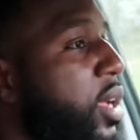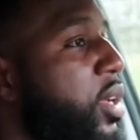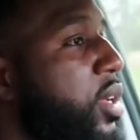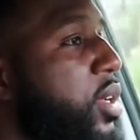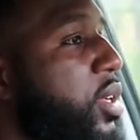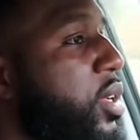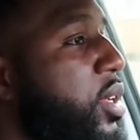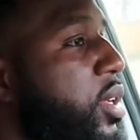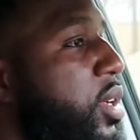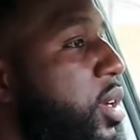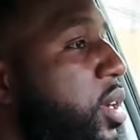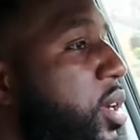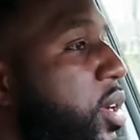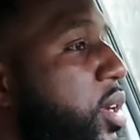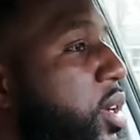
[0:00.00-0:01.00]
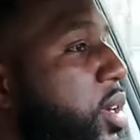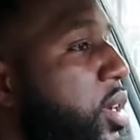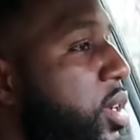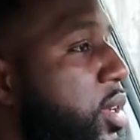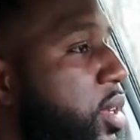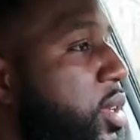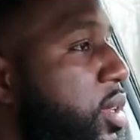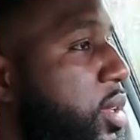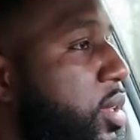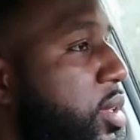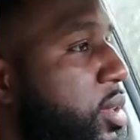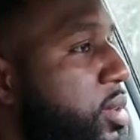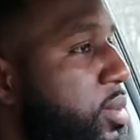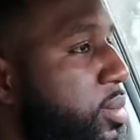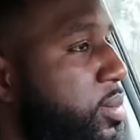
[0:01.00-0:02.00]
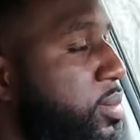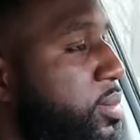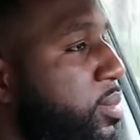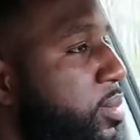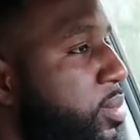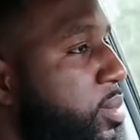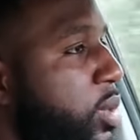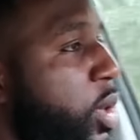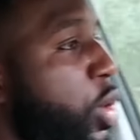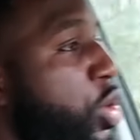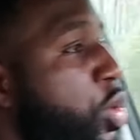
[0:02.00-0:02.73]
I'm not a carnivore. Oh,